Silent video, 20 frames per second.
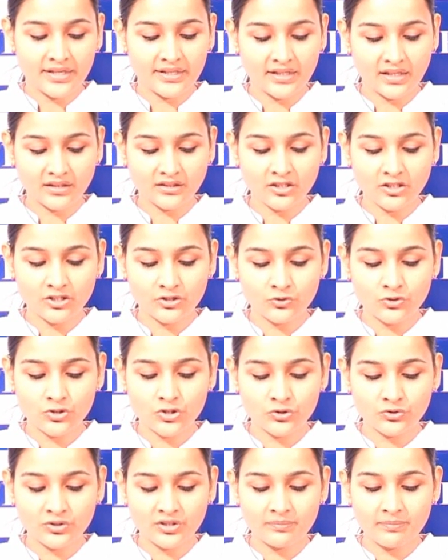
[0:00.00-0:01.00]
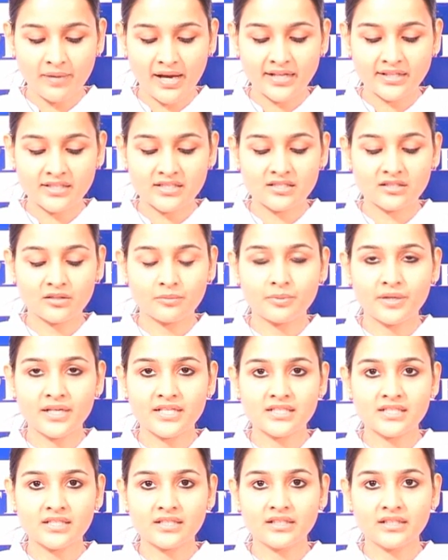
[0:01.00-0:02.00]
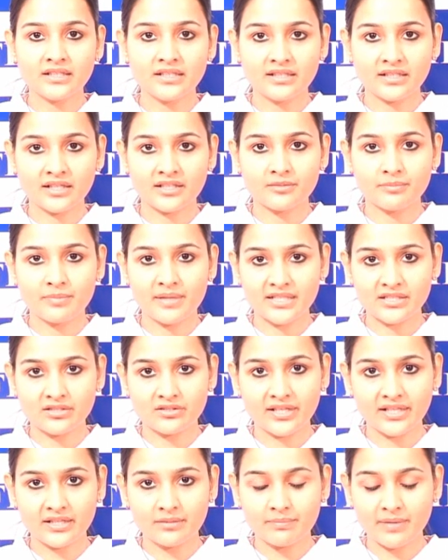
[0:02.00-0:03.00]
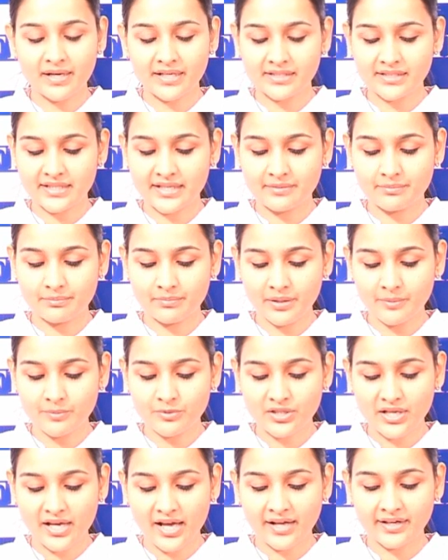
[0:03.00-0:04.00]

In other news, Union Bank has surprisingly cut base rate by 10 bips